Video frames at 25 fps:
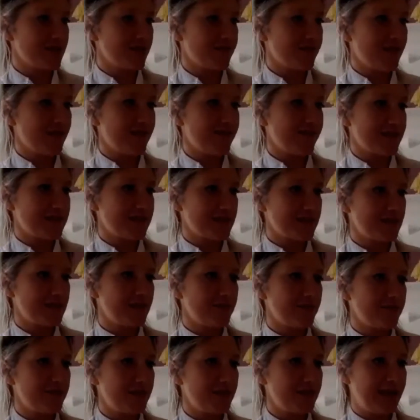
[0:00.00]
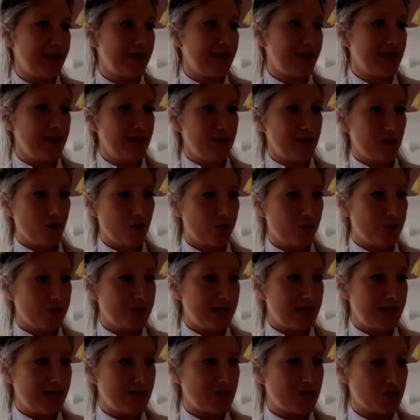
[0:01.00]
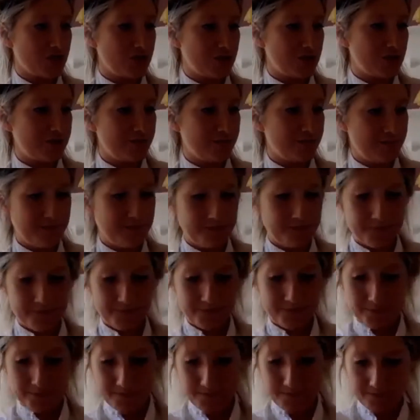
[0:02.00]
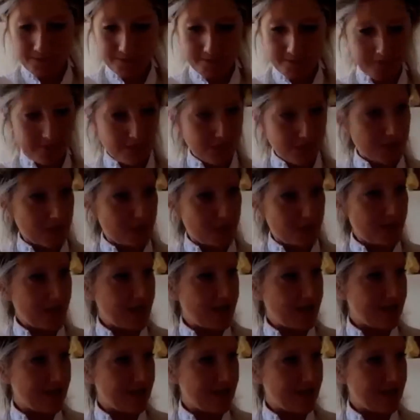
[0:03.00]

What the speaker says: that. That's a lovely combination. Okay,